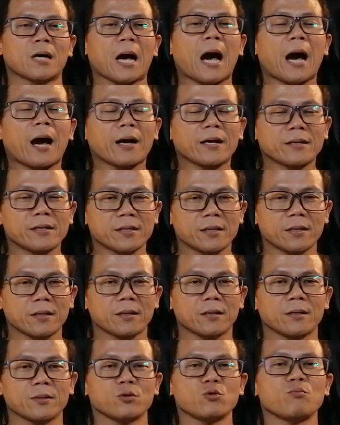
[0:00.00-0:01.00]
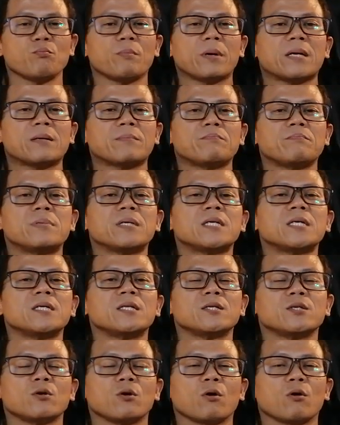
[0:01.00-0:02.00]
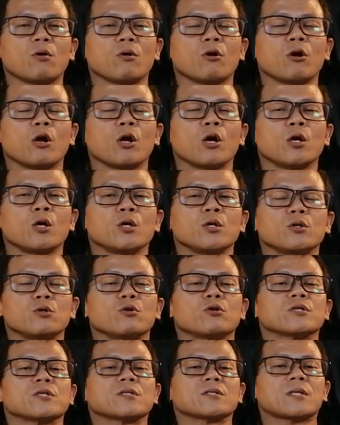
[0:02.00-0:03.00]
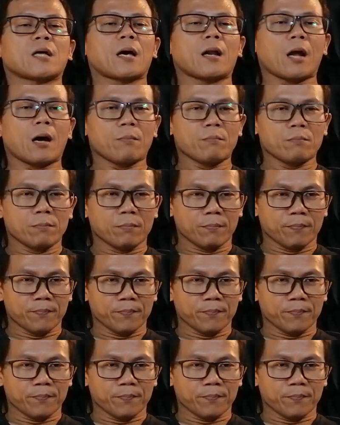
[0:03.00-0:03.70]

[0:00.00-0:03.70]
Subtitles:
idea. You may begin your startup